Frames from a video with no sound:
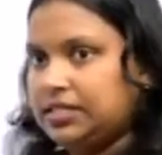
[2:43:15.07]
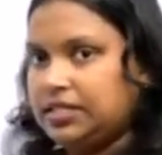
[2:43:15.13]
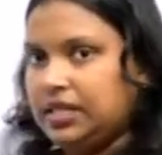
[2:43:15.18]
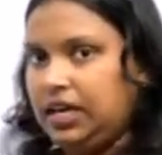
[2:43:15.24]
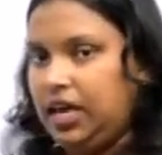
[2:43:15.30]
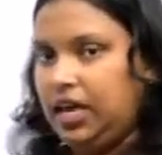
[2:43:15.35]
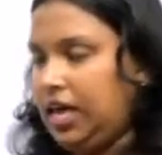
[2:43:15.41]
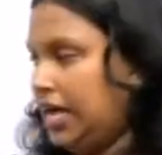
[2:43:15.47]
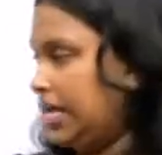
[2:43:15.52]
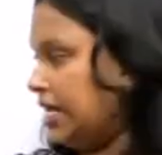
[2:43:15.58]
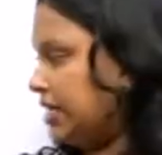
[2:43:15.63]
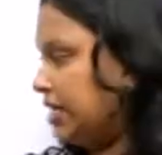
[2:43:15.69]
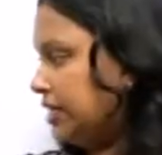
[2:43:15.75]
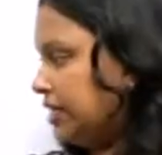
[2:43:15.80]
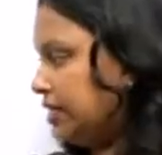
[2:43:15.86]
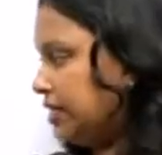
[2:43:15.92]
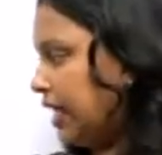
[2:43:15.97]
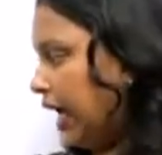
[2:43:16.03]
See,
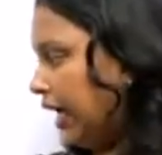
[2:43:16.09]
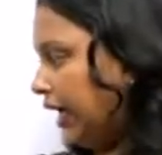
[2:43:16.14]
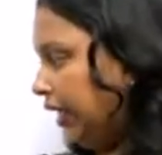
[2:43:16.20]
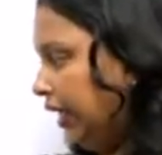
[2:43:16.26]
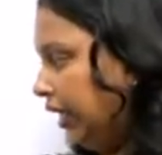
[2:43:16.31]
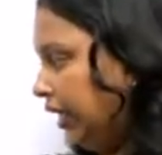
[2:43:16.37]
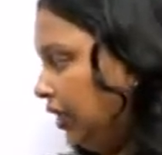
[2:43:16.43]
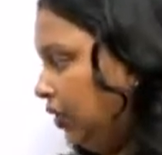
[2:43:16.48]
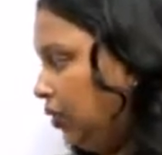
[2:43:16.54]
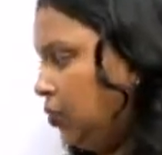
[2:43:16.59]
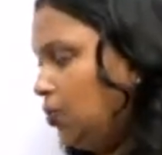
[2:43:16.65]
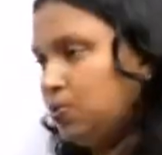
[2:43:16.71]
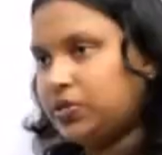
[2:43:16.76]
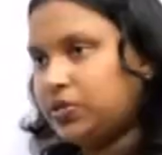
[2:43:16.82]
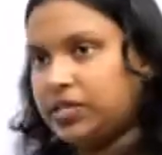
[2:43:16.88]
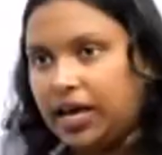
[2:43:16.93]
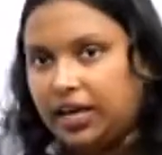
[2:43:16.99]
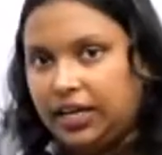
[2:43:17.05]
sine
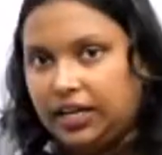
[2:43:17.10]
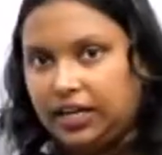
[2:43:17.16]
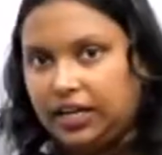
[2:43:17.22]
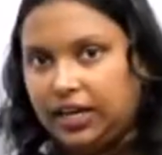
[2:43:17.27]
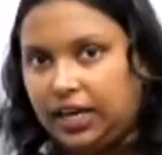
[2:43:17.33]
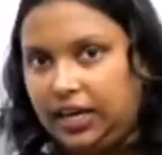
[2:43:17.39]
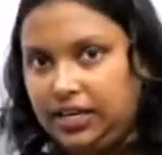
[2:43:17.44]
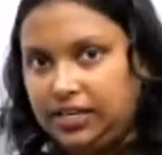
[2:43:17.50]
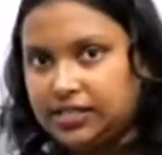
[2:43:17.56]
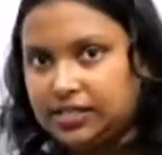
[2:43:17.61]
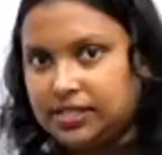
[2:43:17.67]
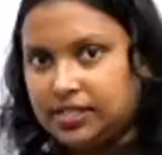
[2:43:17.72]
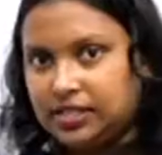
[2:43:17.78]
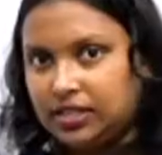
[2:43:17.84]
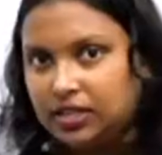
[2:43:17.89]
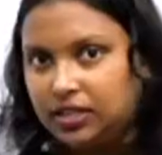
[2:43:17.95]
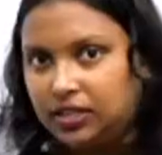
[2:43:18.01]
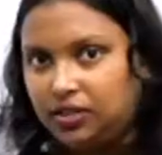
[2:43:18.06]
2 sine x,
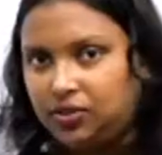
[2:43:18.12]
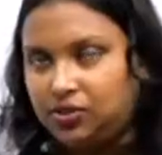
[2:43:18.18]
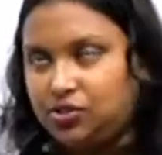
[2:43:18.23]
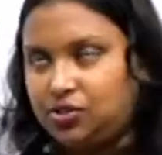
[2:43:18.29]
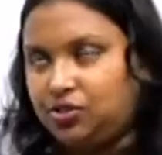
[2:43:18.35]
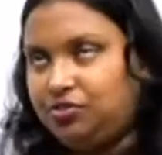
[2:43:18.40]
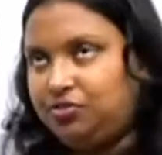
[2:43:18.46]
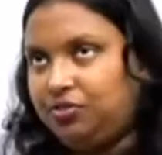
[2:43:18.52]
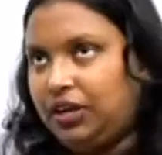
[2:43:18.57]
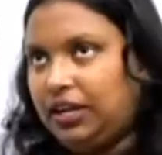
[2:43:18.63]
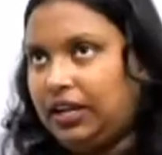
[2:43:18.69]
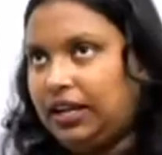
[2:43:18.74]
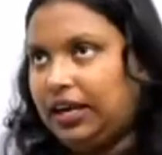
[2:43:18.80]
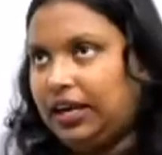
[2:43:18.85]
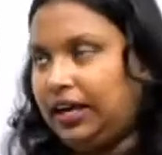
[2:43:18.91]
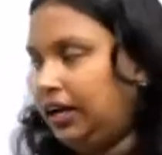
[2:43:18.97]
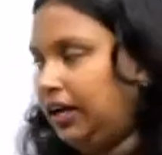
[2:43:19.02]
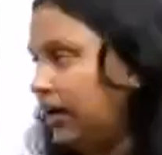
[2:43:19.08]
you should feel
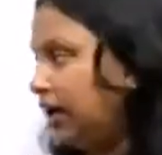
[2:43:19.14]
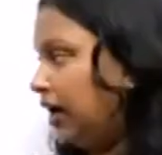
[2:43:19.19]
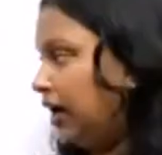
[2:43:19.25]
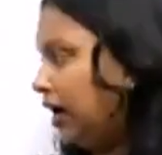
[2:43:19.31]
like